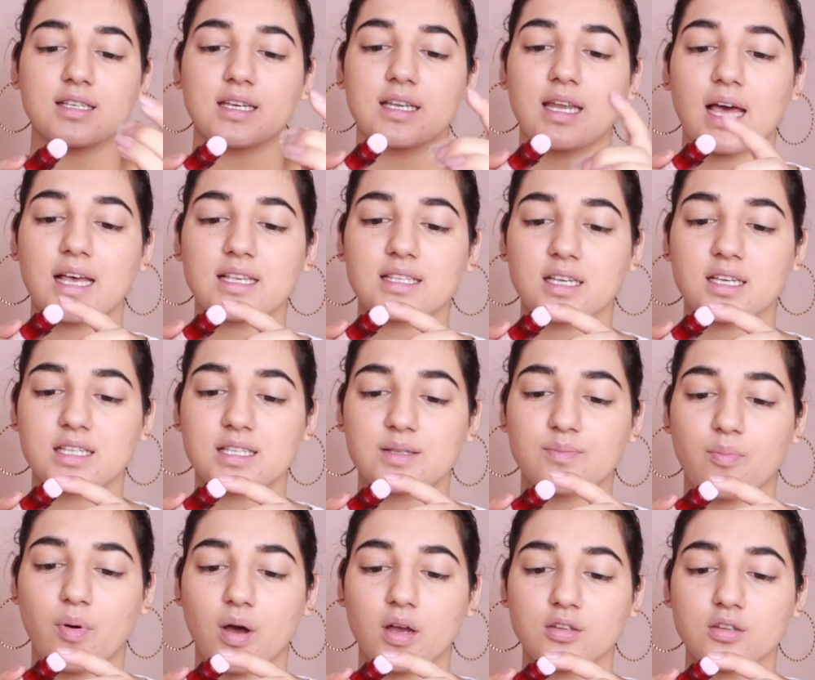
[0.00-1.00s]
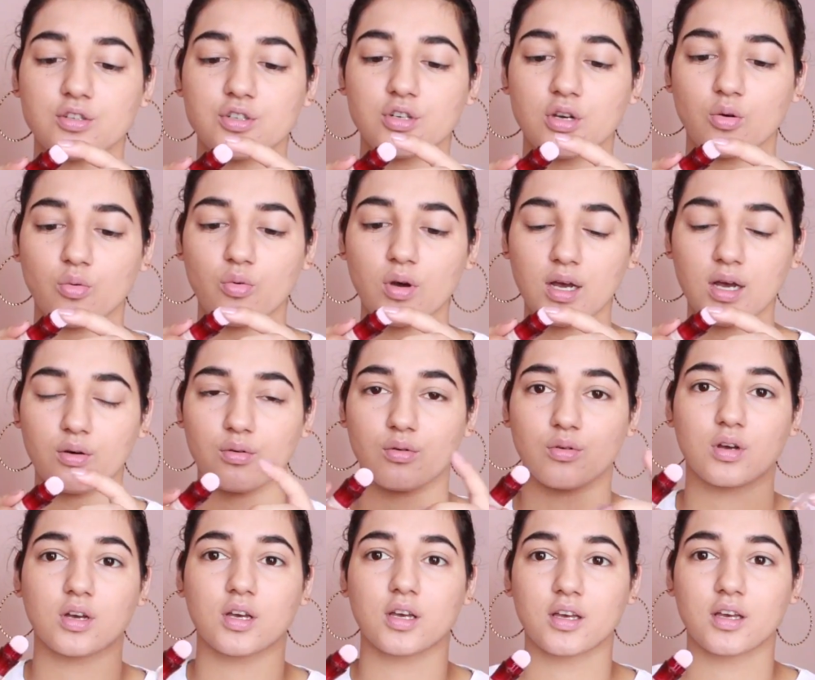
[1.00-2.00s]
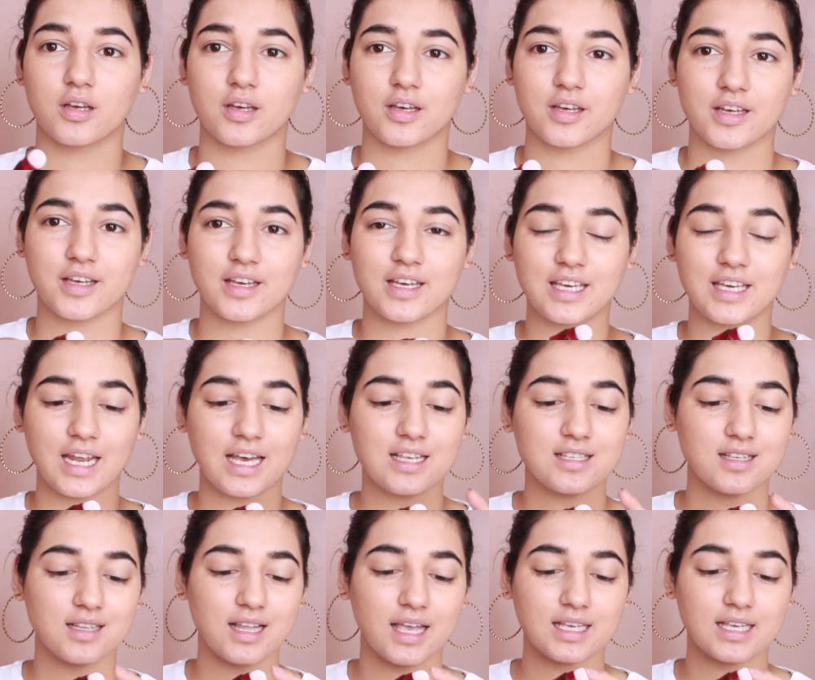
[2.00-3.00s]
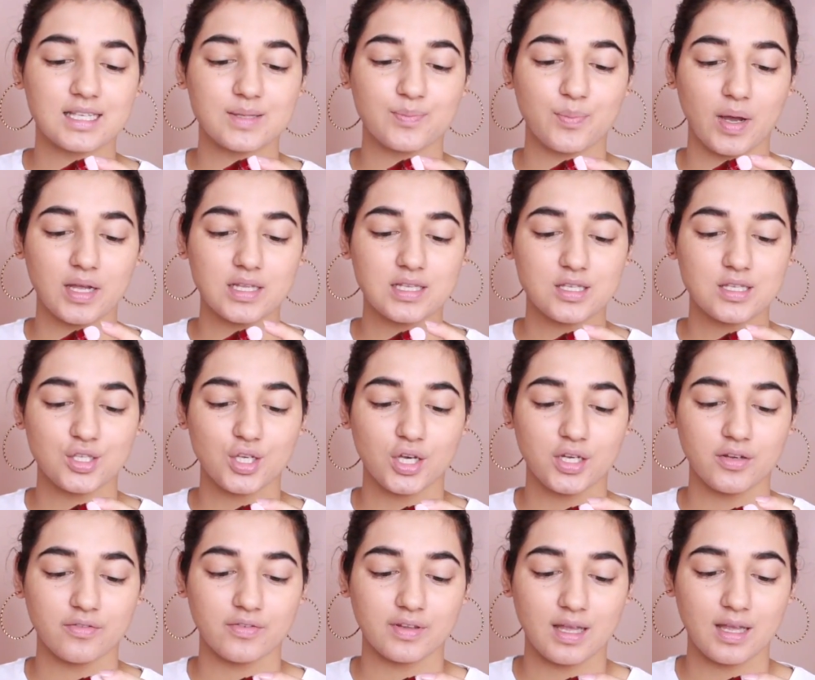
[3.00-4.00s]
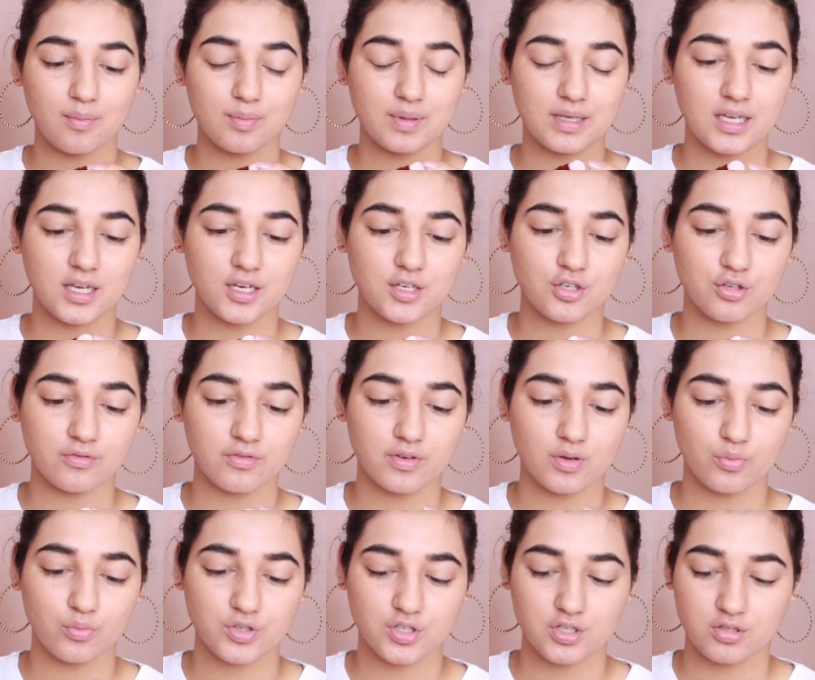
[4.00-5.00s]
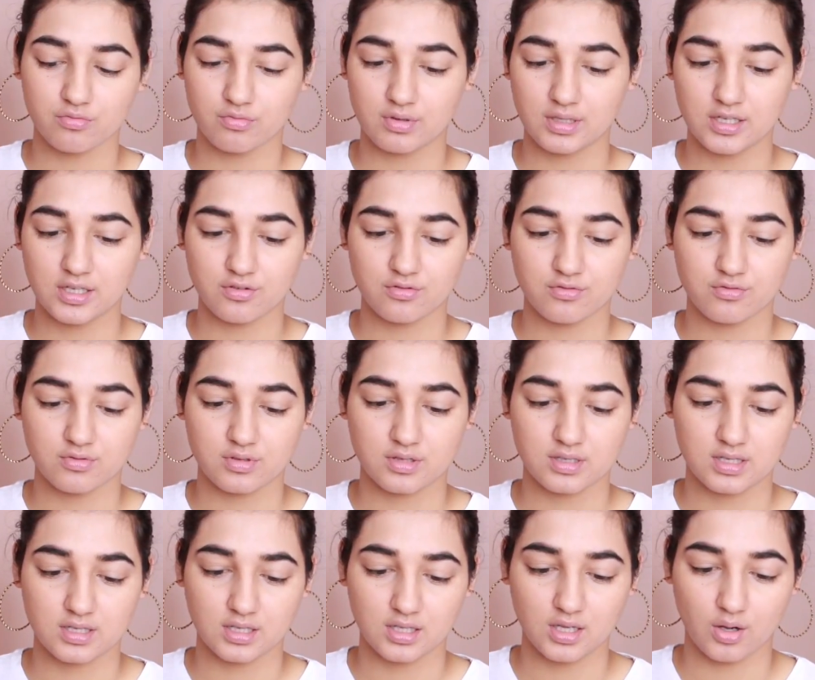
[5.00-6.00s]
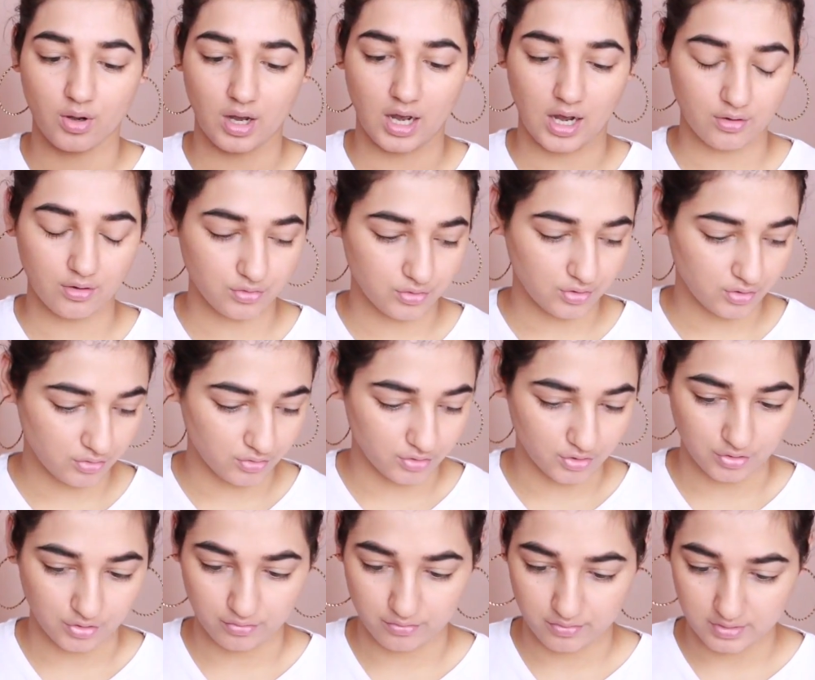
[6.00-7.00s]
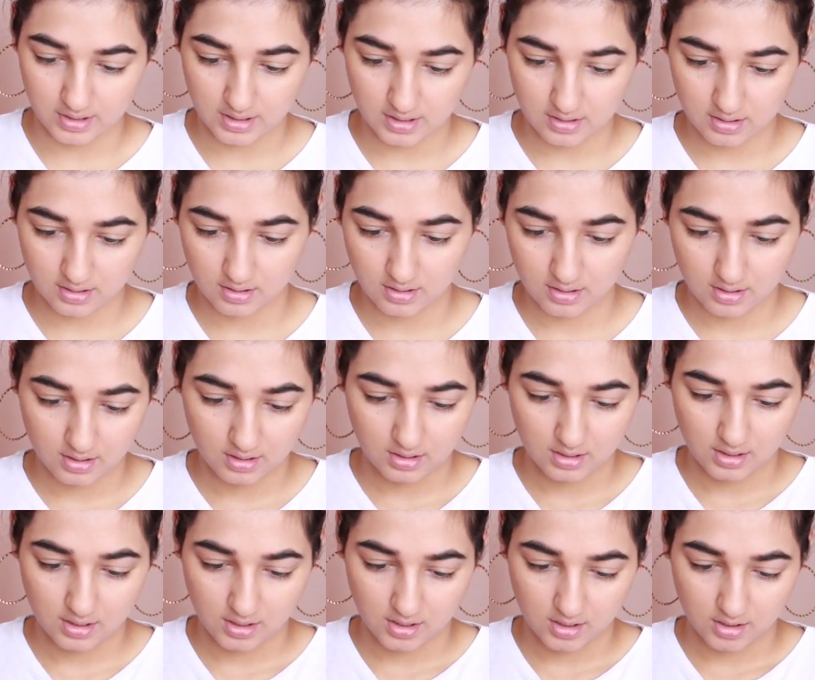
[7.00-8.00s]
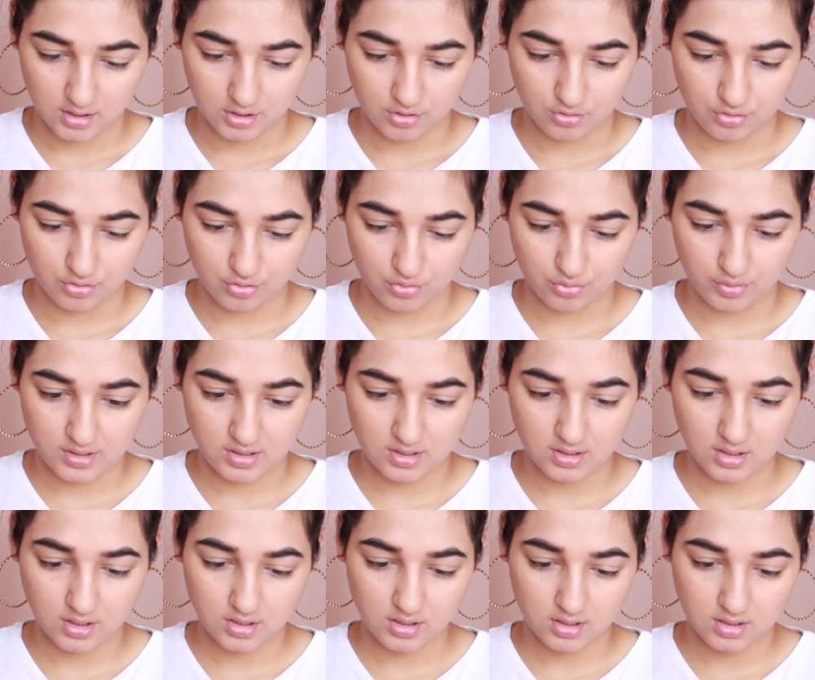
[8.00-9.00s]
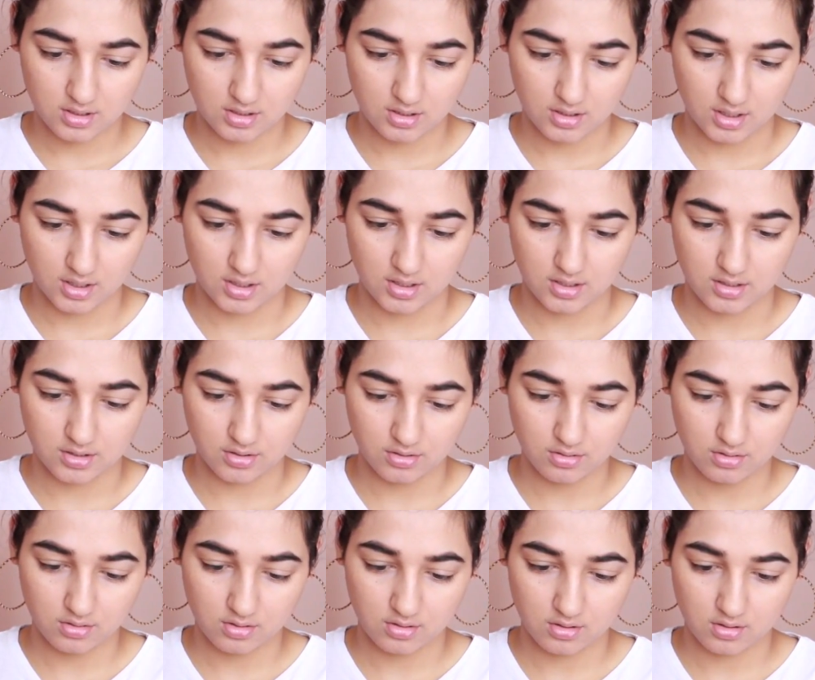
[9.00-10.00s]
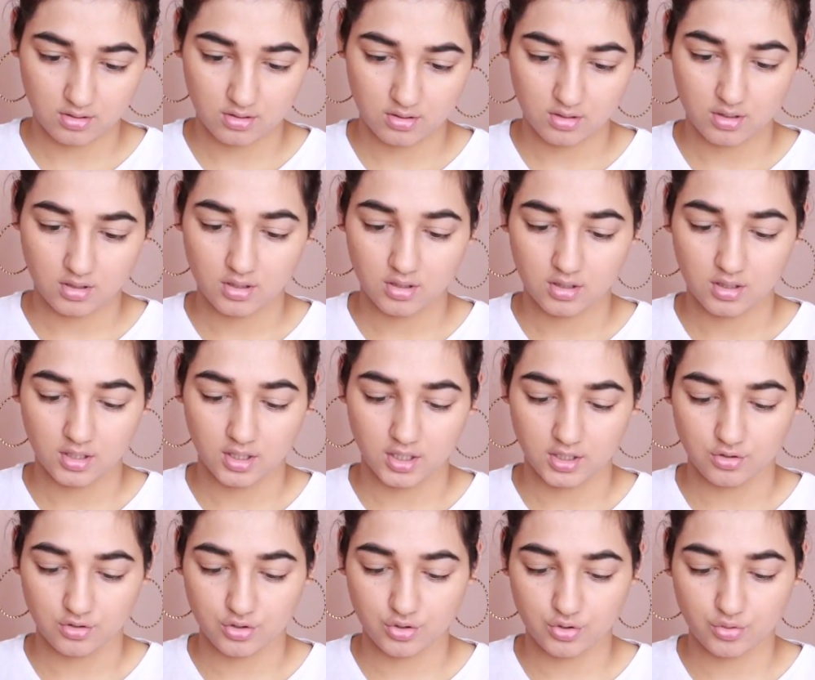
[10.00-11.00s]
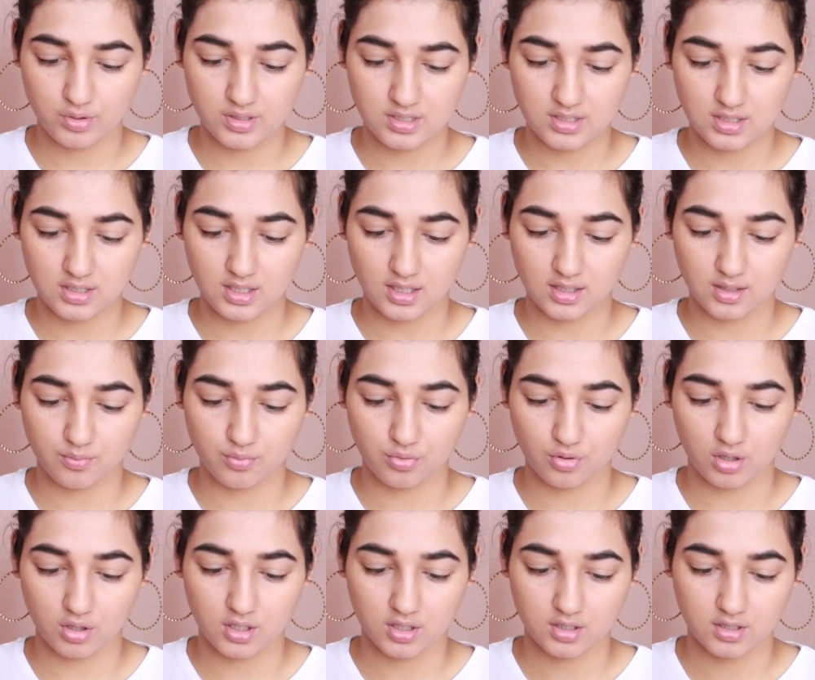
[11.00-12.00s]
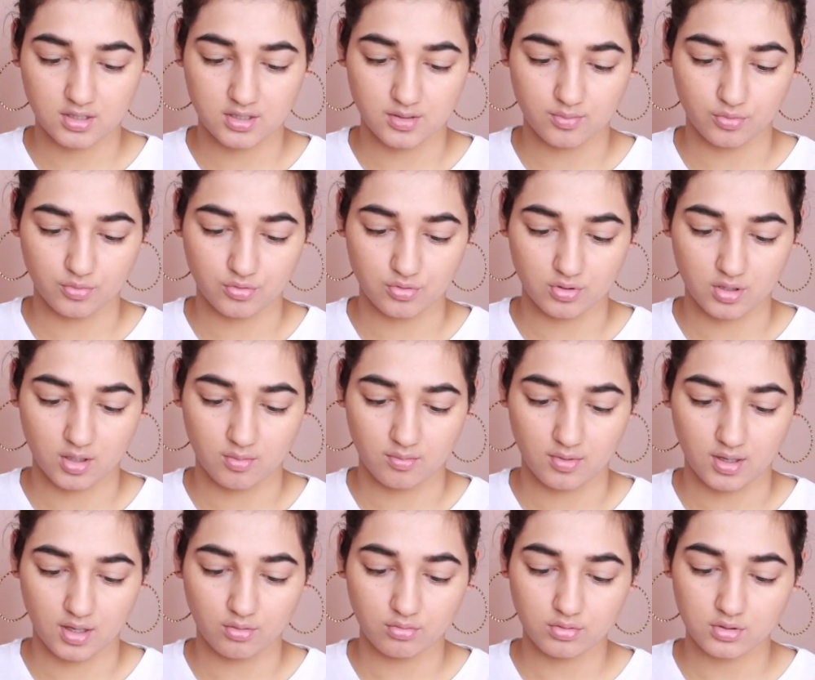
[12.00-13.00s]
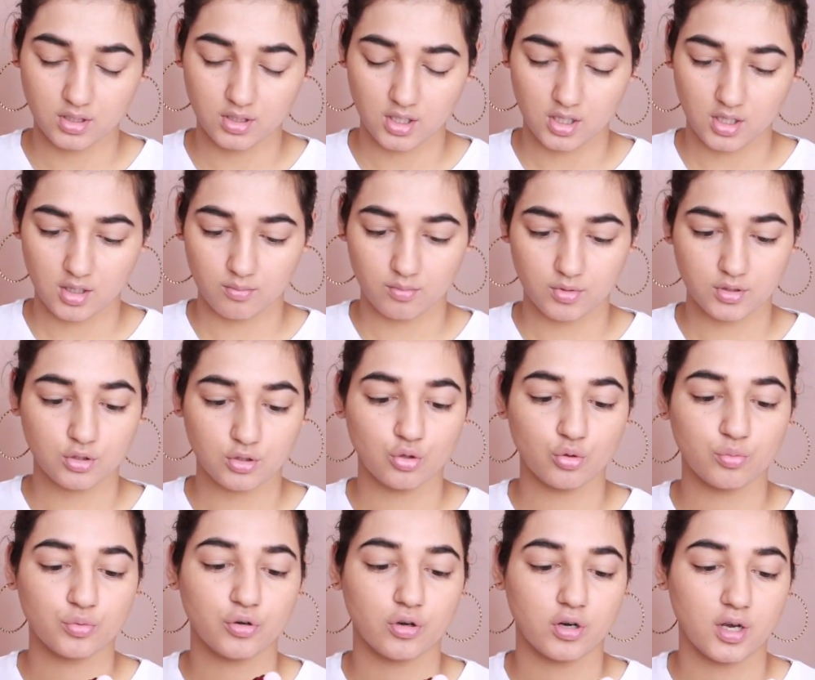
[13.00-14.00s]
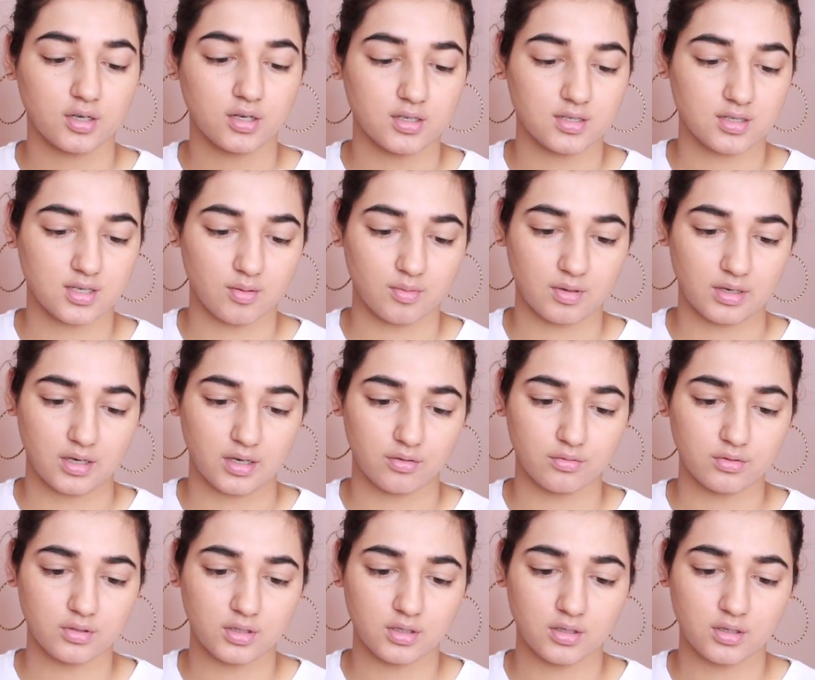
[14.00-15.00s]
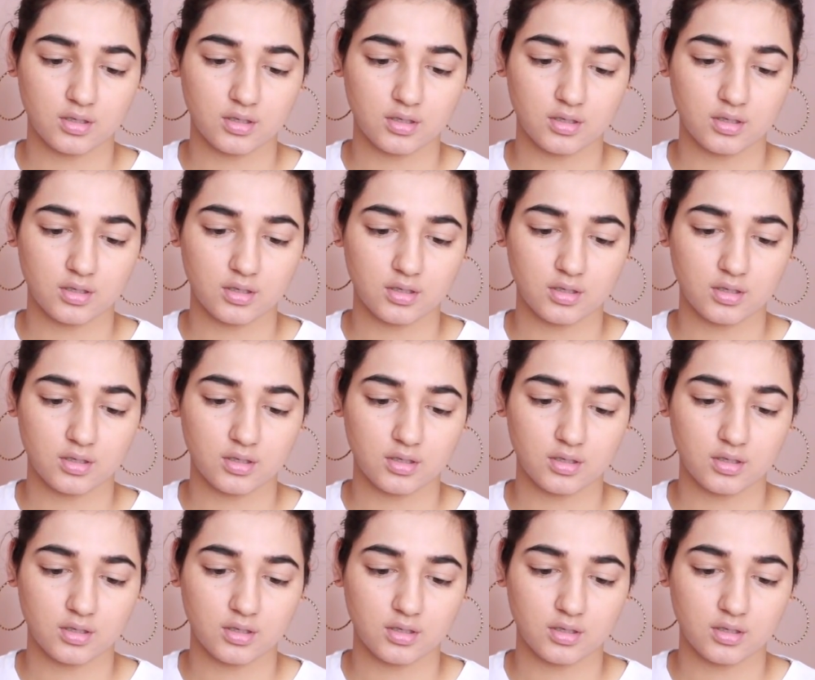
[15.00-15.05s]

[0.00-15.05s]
It has a sponge. Wow. It has like a sponge sort of an applicator over here, which is really interesting. Now, how do you use it? You twist it, I think so. Yeah, you twist it and the product is supposed to come out, but no product is coming out.